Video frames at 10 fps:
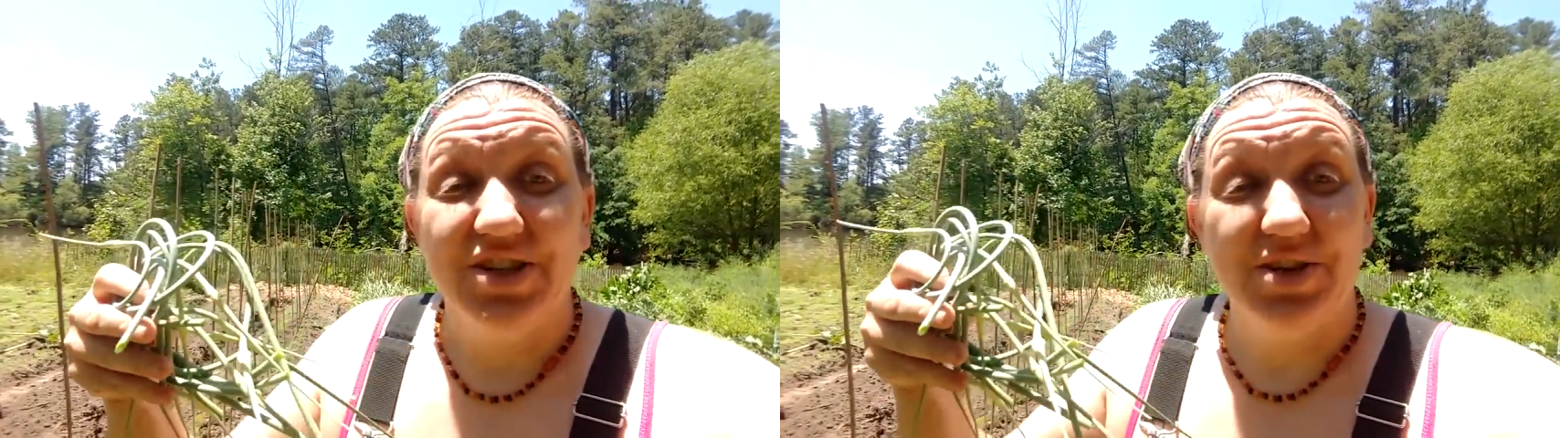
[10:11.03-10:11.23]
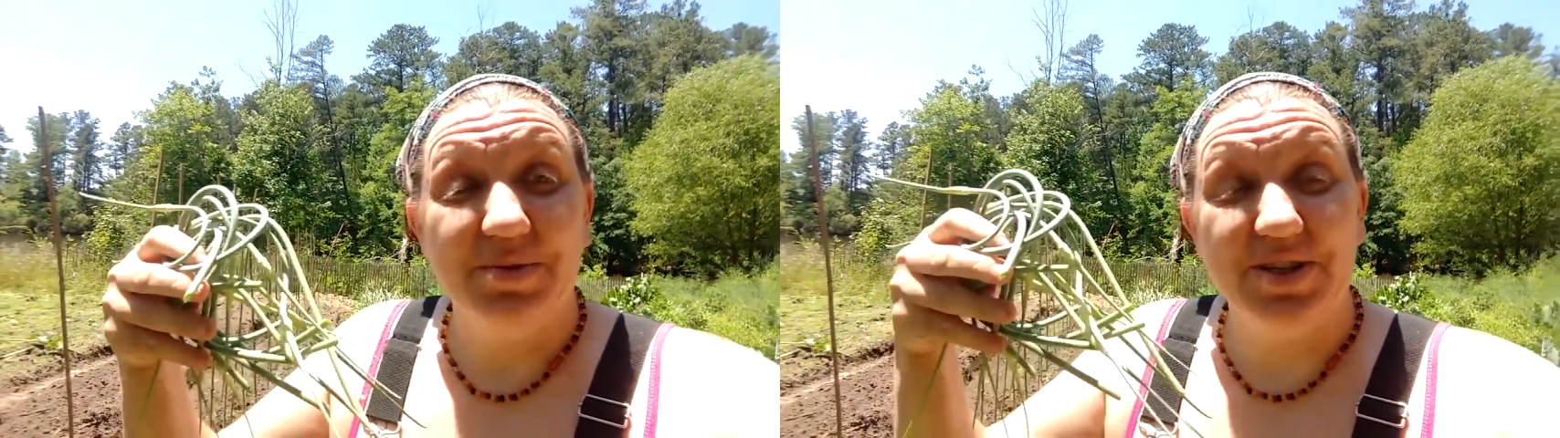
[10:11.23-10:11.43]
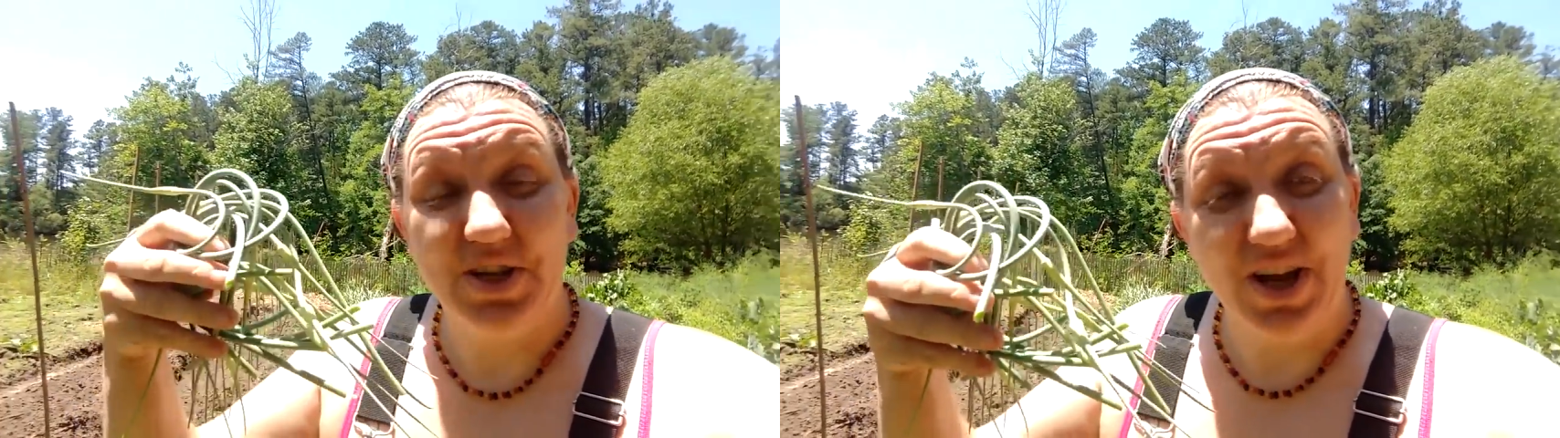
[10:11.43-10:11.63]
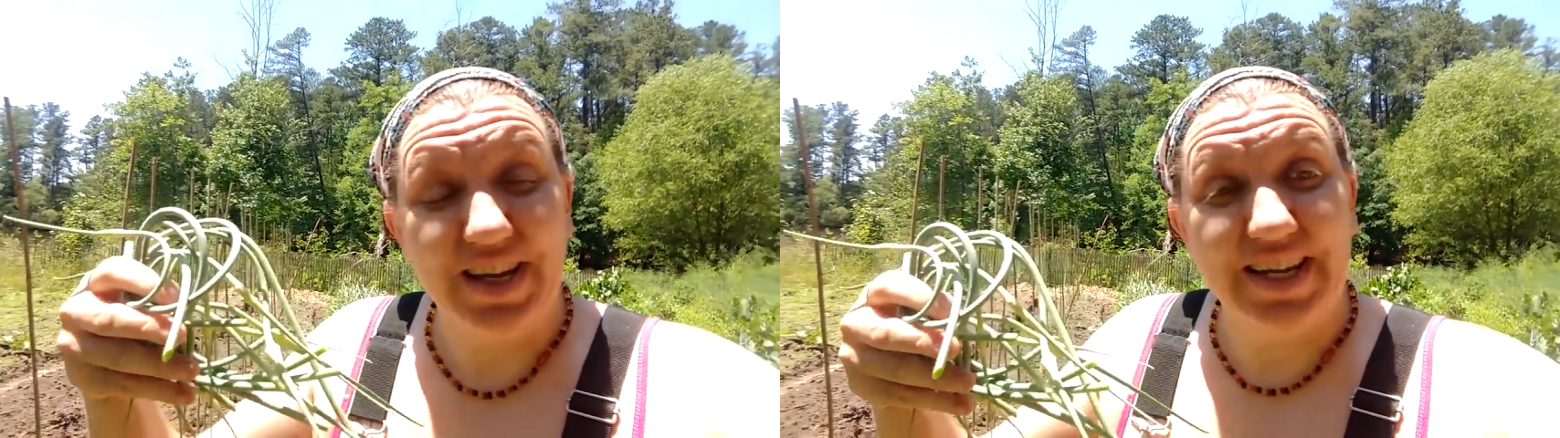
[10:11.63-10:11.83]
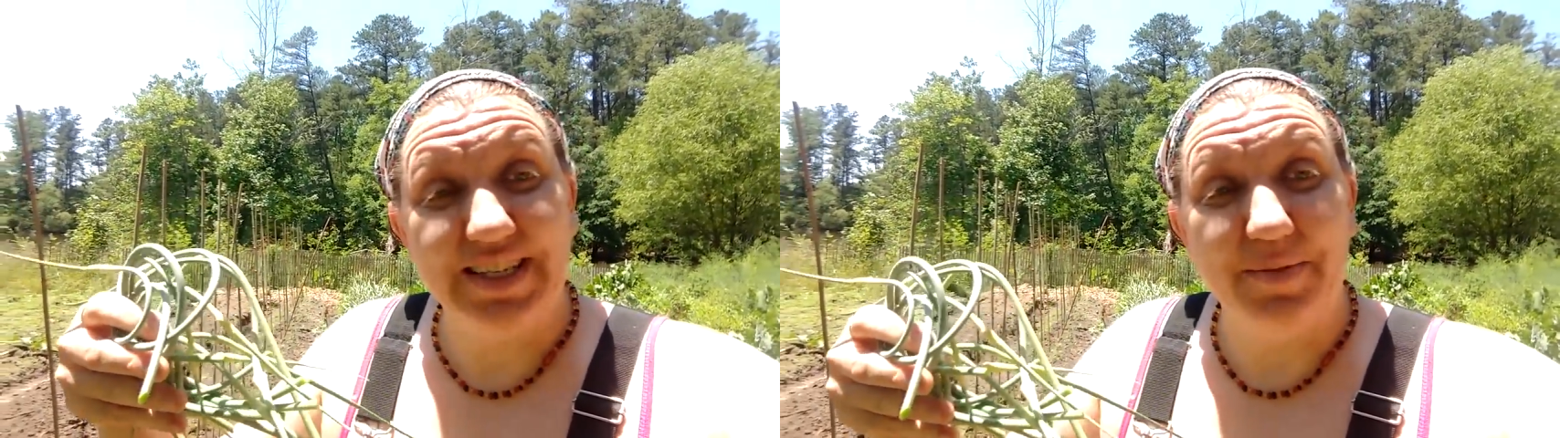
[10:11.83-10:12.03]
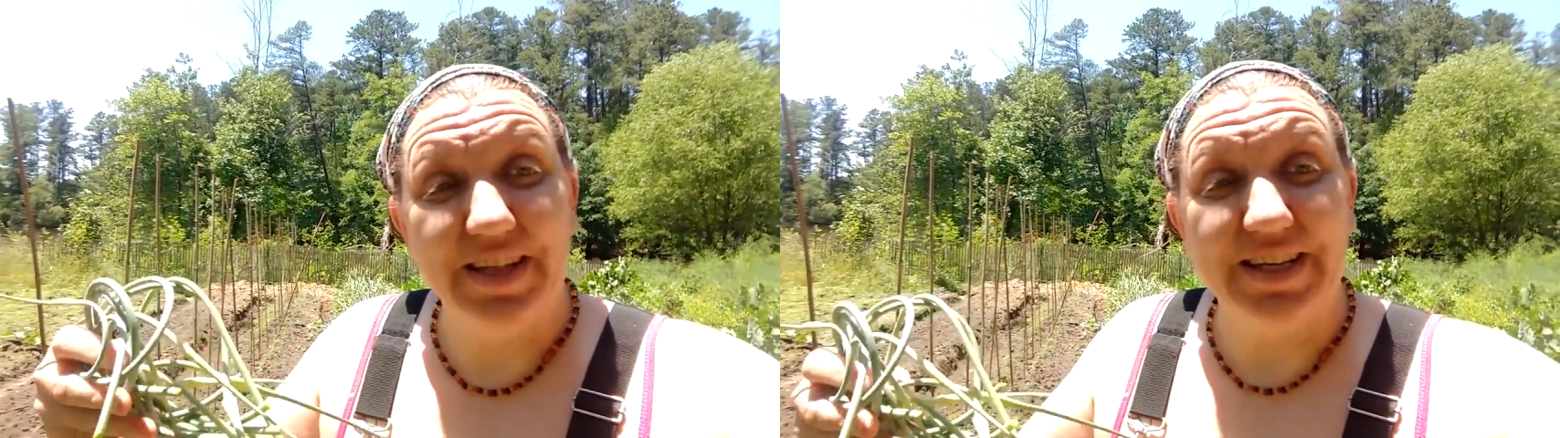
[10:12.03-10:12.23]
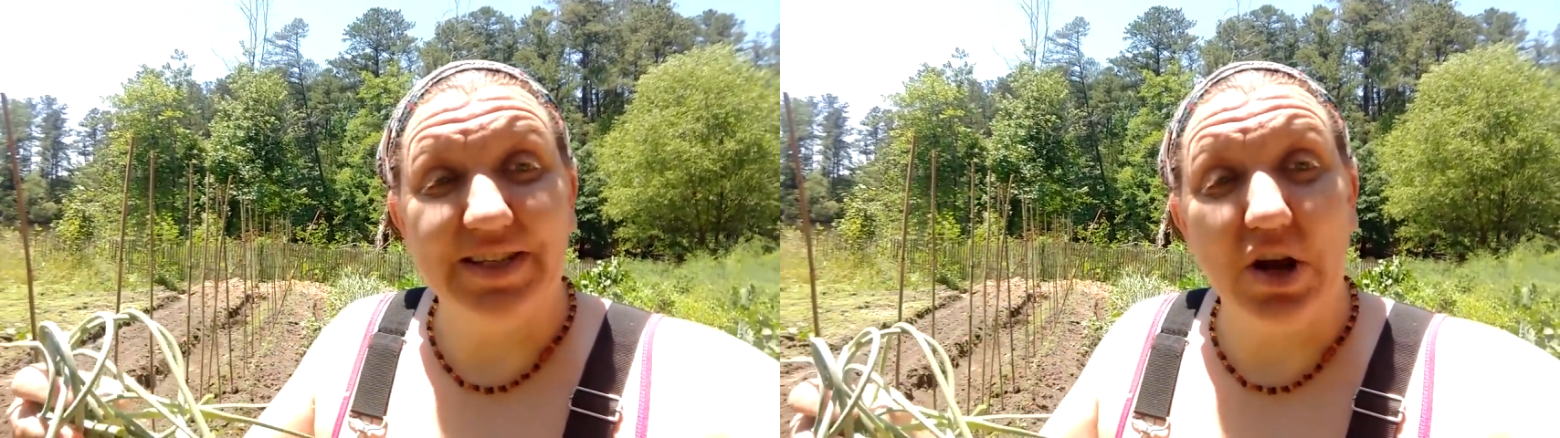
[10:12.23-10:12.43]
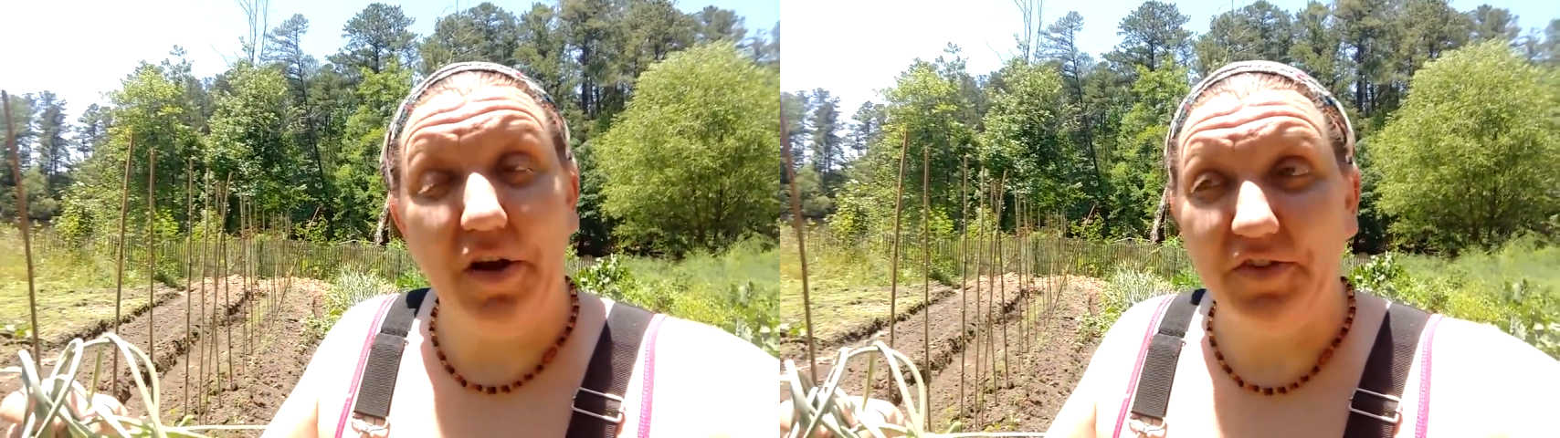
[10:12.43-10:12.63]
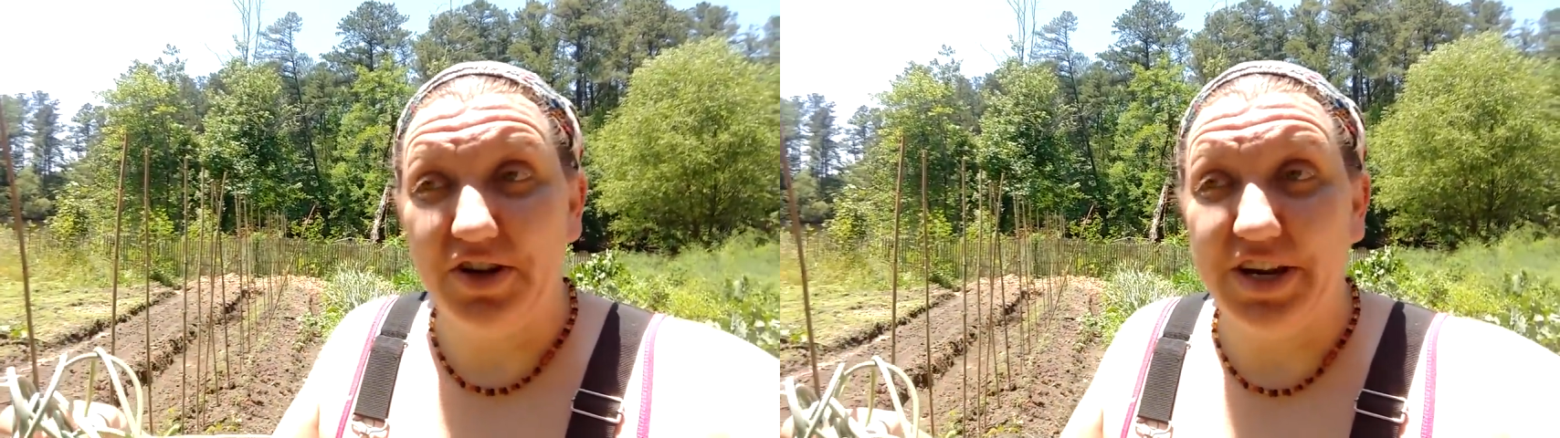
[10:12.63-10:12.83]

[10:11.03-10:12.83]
So I'm going to saute some of these softer,